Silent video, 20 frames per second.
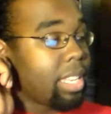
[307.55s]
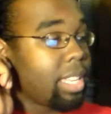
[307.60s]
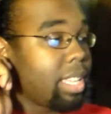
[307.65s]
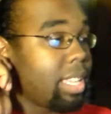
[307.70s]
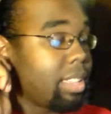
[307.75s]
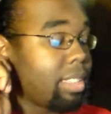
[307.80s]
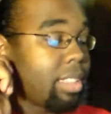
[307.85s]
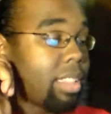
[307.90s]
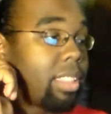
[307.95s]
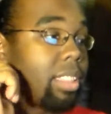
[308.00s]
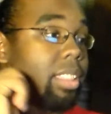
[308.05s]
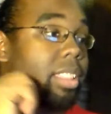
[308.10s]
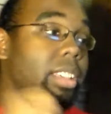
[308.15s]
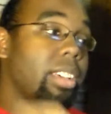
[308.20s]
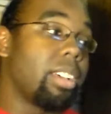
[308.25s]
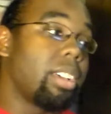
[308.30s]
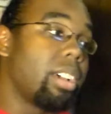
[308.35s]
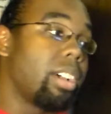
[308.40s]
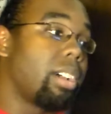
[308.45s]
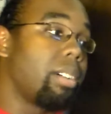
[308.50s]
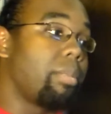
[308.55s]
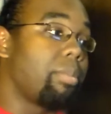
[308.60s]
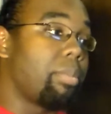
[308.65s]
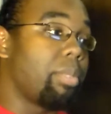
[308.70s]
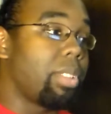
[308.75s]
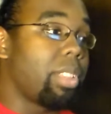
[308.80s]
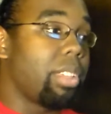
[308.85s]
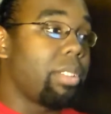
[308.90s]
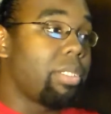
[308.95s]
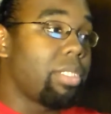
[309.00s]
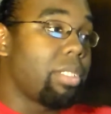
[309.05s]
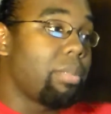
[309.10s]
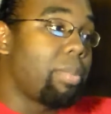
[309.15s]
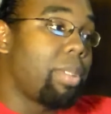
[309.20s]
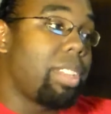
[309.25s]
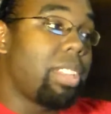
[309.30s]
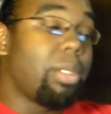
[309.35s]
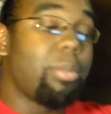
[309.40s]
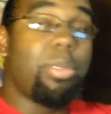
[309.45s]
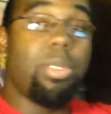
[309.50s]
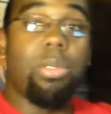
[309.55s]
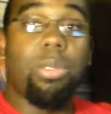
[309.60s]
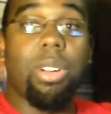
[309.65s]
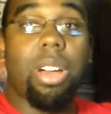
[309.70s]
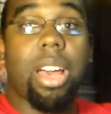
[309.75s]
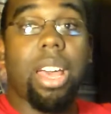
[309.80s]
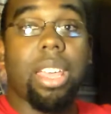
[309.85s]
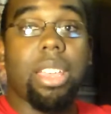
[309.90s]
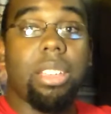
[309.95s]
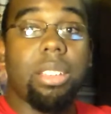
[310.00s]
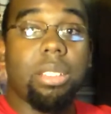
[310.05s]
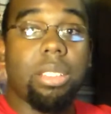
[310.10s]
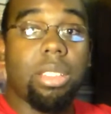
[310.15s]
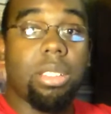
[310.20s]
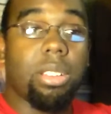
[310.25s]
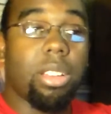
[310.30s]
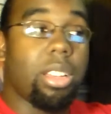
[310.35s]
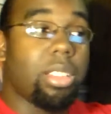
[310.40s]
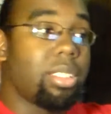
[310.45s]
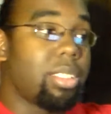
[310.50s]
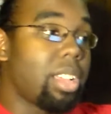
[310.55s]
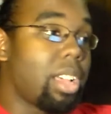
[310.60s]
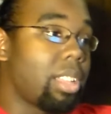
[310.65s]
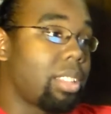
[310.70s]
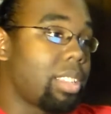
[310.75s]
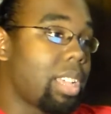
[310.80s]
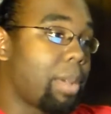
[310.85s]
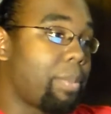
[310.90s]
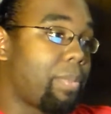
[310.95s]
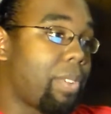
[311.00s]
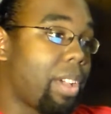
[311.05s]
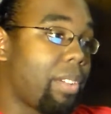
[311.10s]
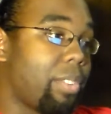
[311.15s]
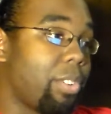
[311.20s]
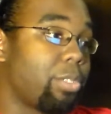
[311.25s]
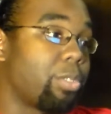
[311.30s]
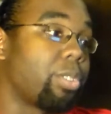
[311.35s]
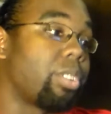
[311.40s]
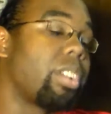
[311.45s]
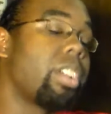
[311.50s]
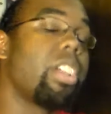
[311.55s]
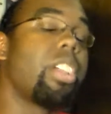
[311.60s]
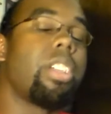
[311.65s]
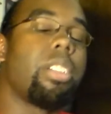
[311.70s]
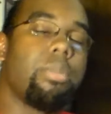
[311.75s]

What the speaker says: he's in the PWI top 500.